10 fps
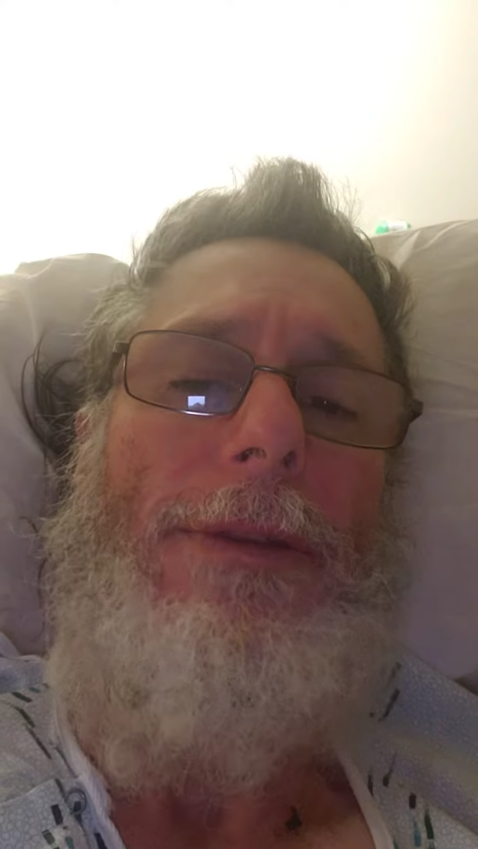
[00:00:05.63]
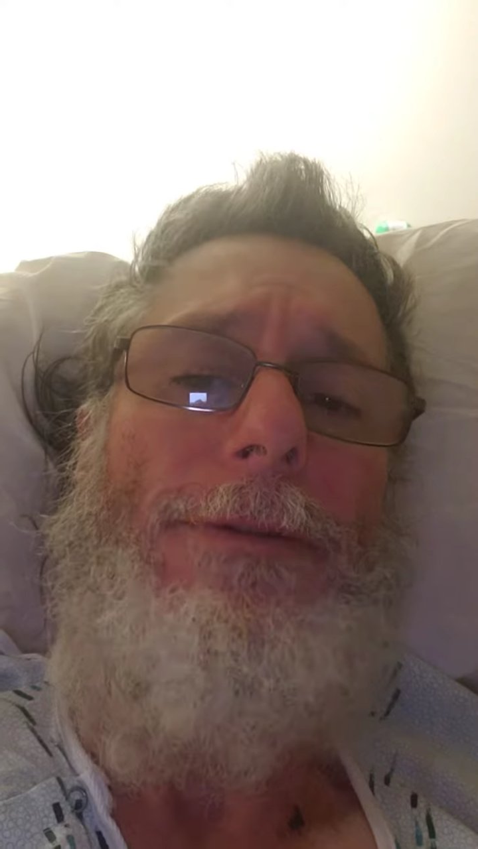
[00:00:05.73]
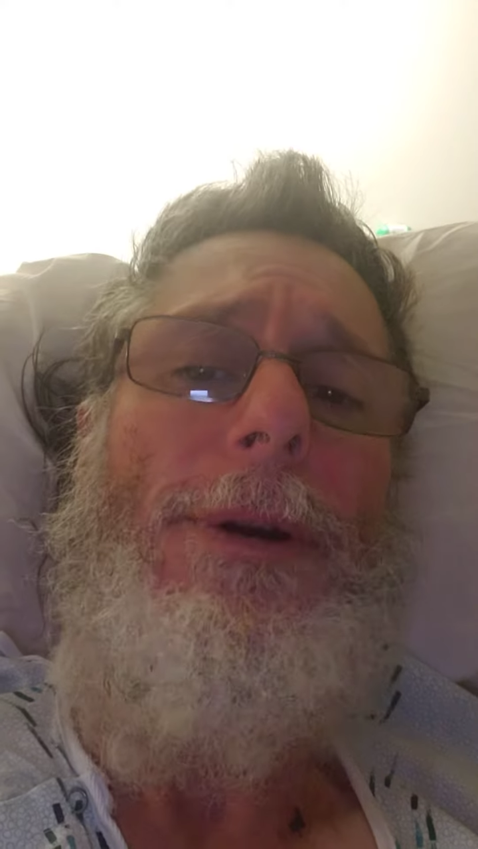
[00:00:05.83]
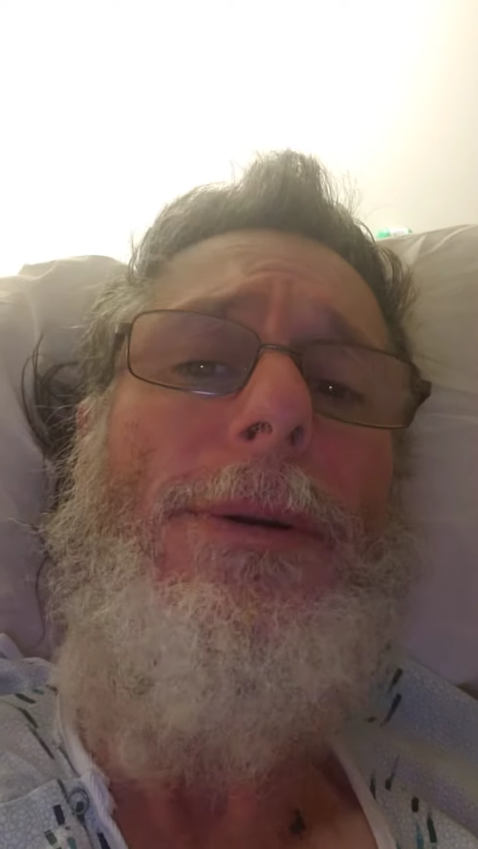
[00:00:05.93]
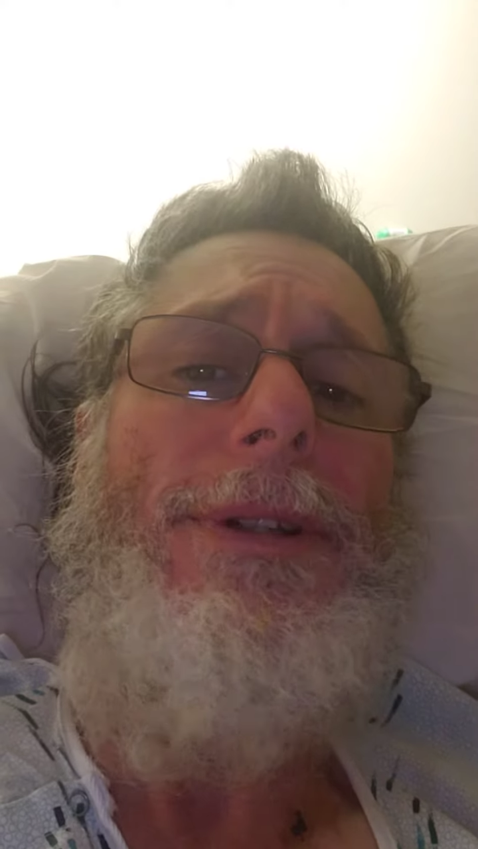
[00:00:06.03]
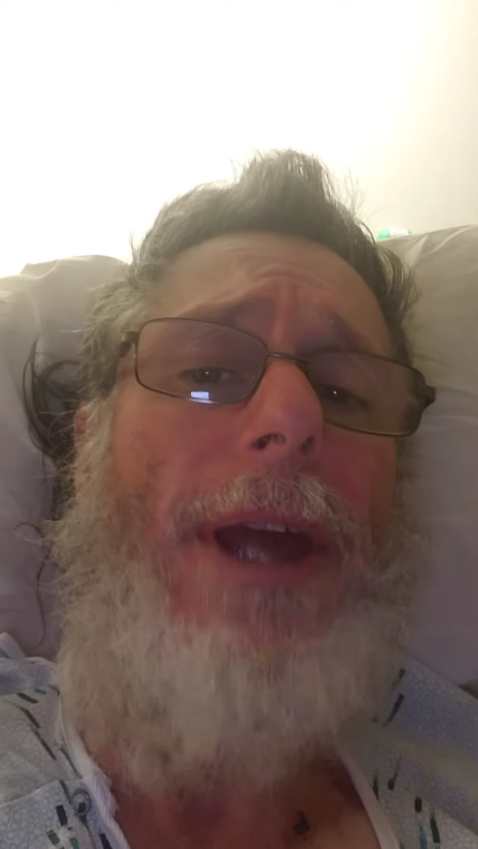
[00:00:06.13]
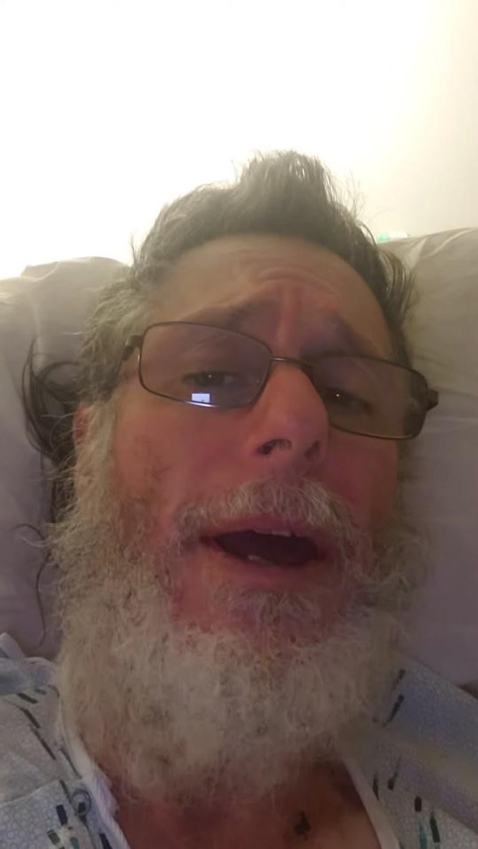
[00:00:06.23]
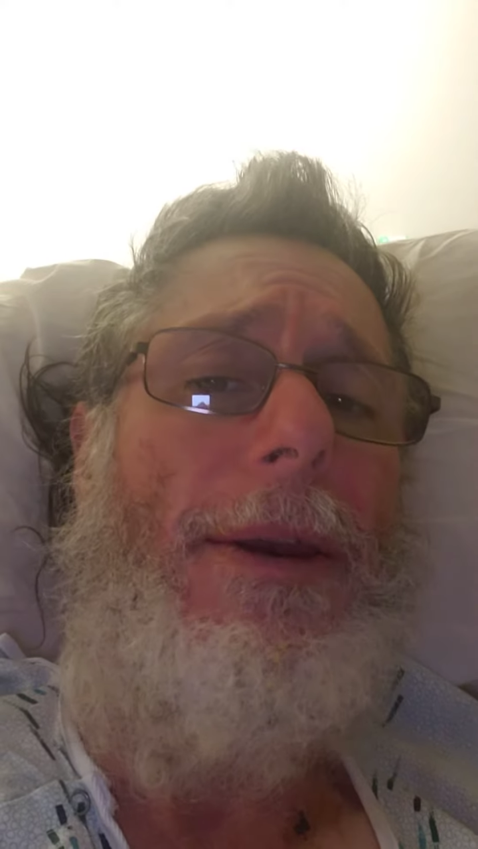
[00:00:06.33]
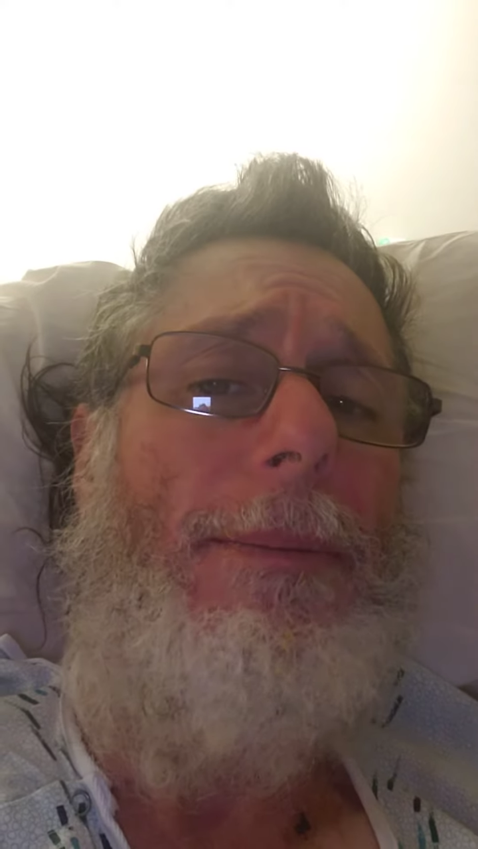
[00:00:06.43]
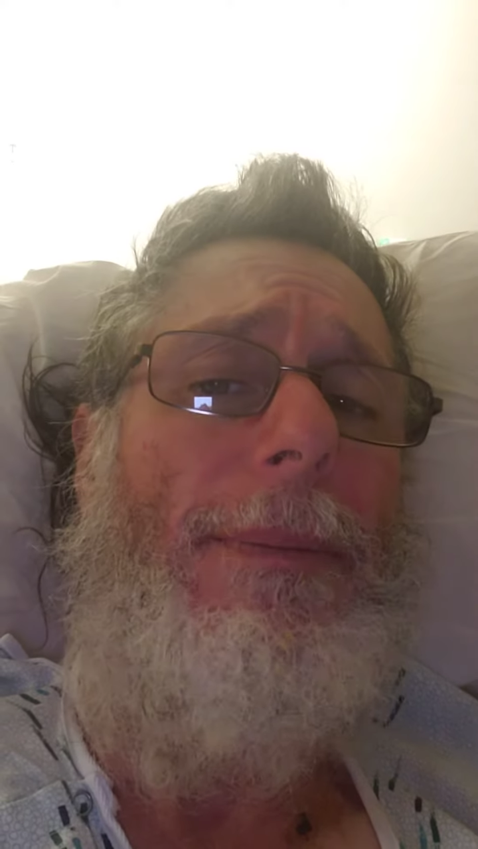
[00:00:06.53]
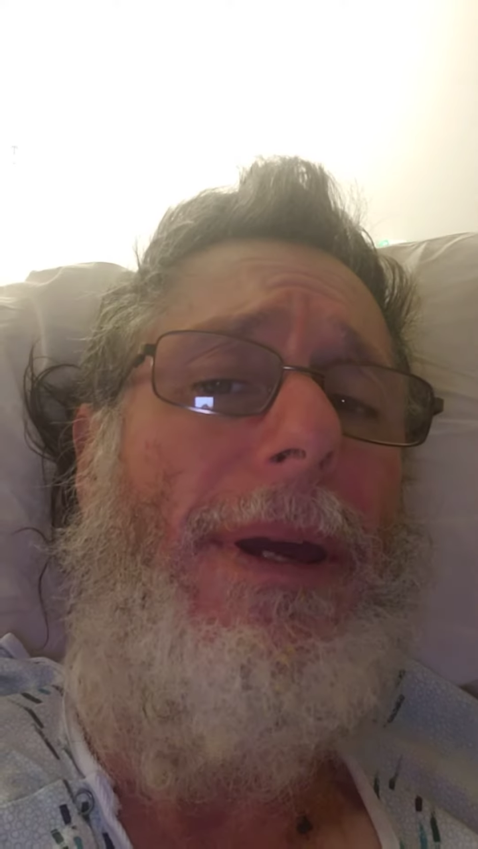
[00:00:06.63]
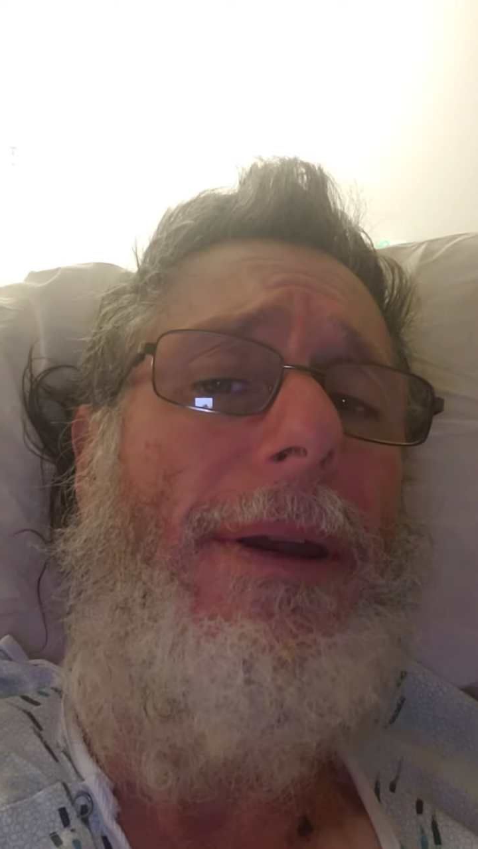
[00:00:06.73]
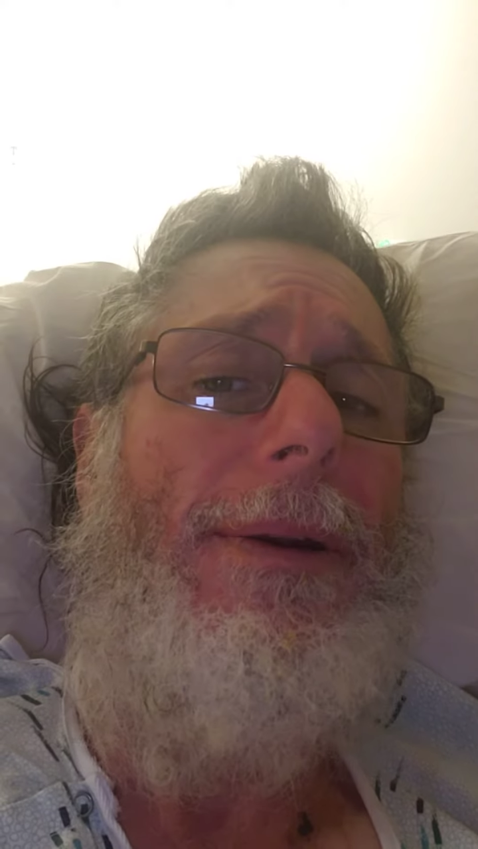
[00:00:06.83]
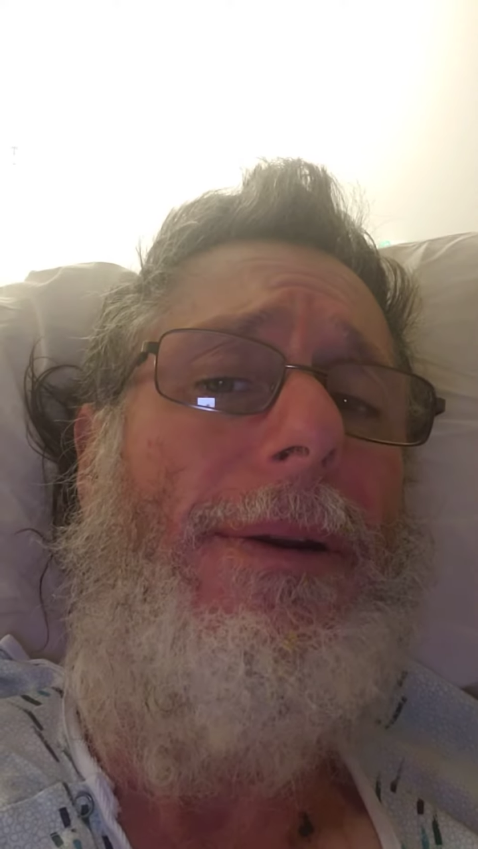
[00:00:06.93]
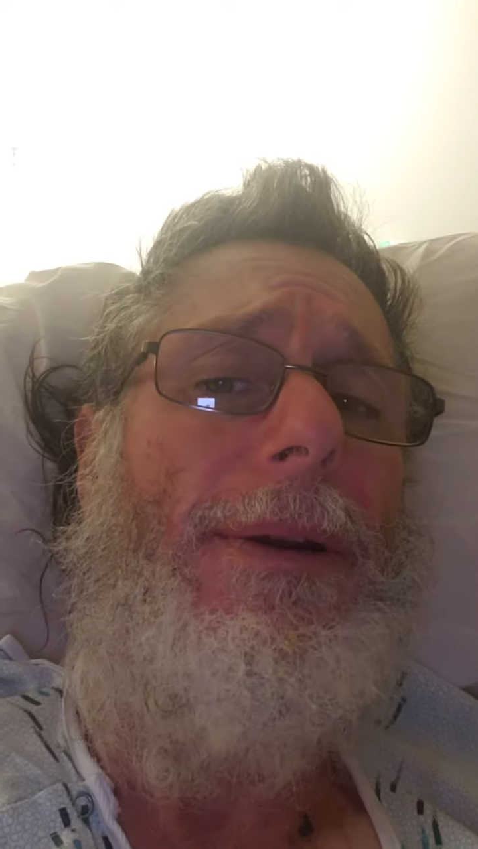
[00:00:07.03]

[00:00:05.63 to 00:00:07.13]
Food's gotten better